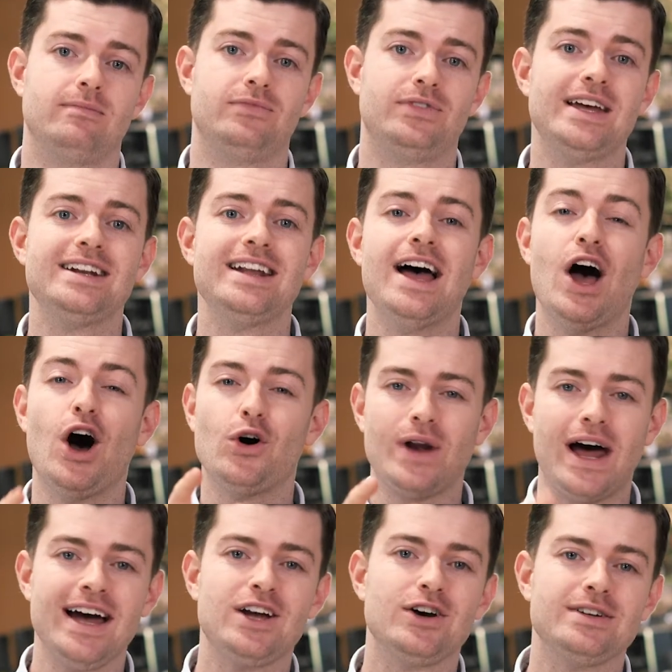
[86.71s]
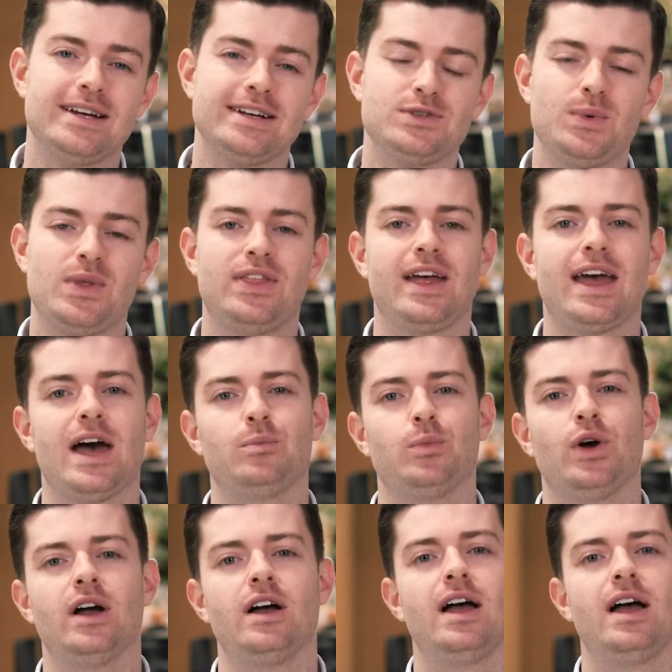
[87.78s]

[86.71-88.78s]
Then hold eye contact with the camera,